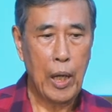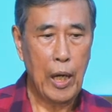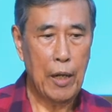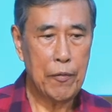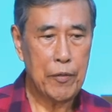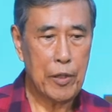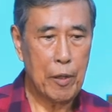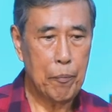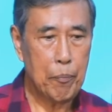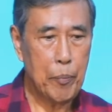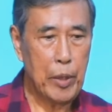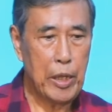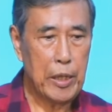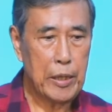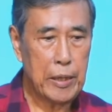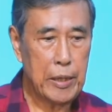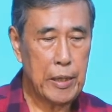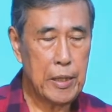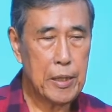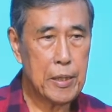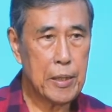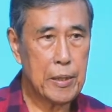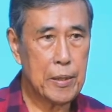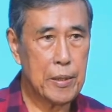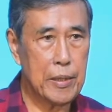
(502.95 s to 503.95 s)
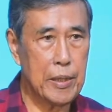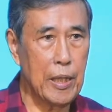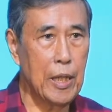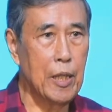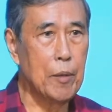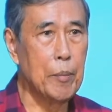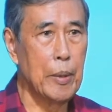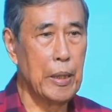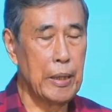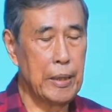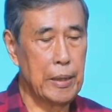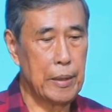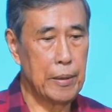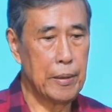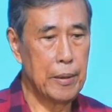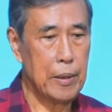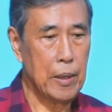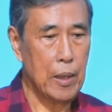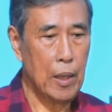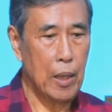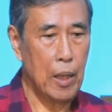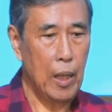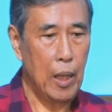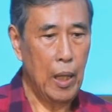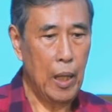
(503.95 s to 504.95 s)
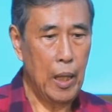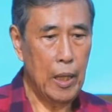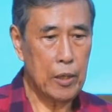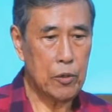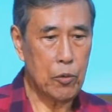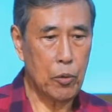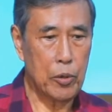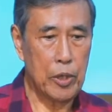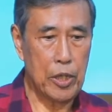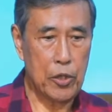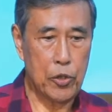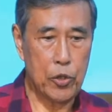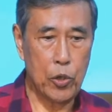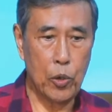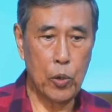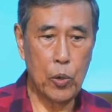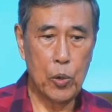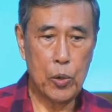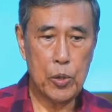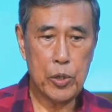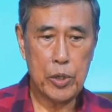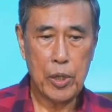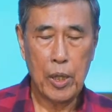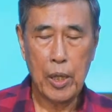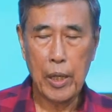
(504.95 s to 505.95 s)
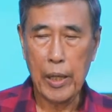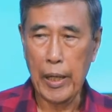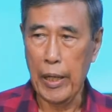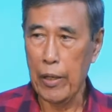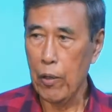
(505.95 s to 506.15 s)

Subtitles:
after Peter's sermon to the Jews